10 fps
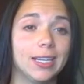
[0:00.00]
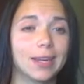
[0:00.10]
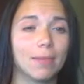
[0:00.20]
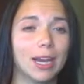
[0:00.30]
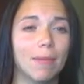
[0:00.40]

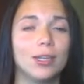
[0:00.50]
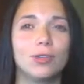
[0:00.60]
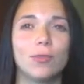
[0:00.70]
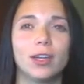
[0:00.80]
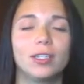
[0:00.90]
going to be coming
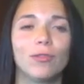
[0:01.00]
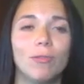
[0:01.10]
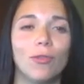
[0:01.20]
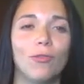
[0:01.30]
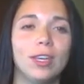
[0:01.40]
to us
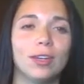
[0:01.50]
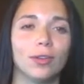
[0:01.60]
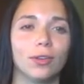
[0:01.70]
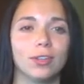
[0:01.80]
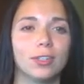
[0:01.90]
from the field.